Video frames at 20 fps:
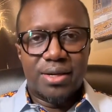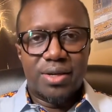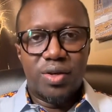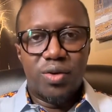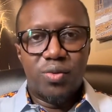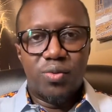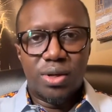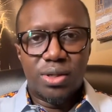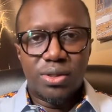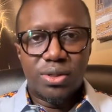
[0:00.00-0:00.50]

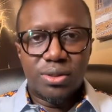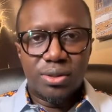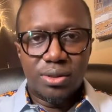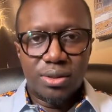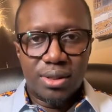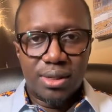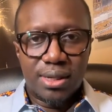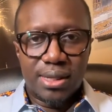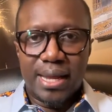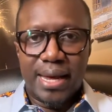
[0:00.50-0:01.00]
You want to
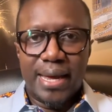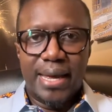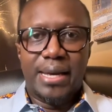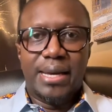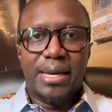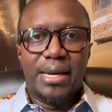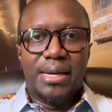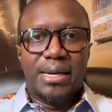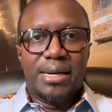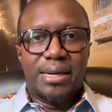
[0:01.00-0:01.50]
look
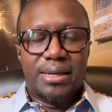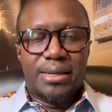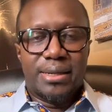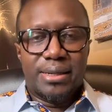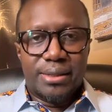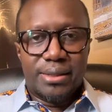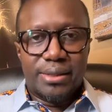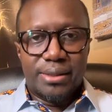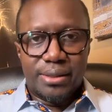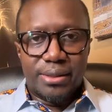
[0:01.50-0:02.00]
like
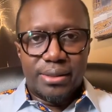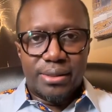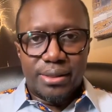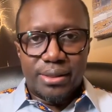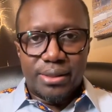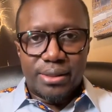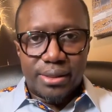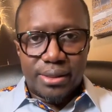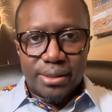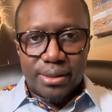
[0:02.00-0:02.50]

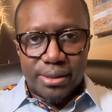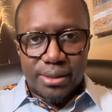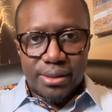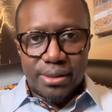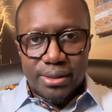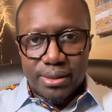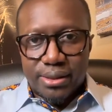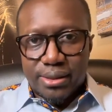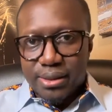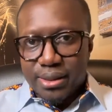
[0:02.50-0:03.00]

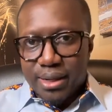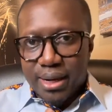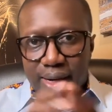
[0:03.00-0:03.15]
the